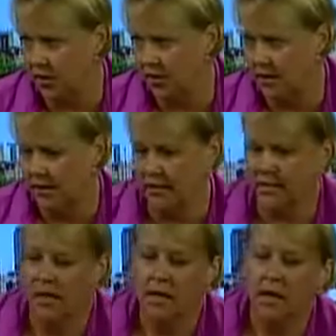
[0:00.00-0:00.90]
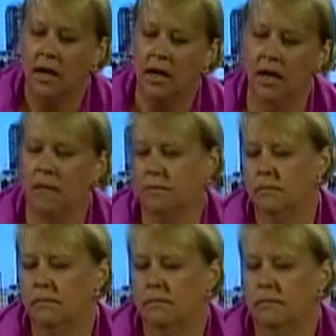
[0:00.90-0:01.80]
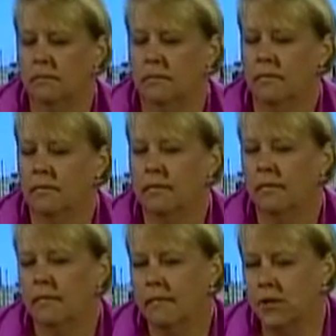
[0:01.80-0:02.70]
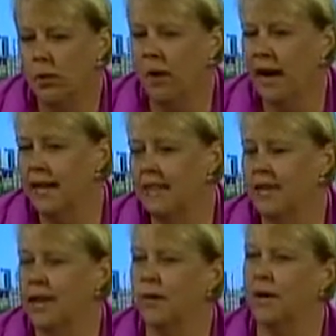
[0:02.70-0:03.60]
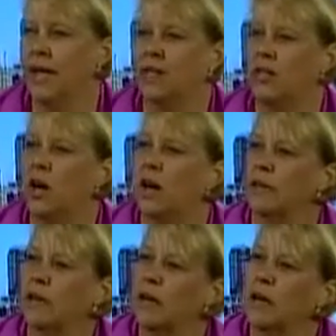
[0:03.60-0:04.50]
our kids. Do I think we have to offer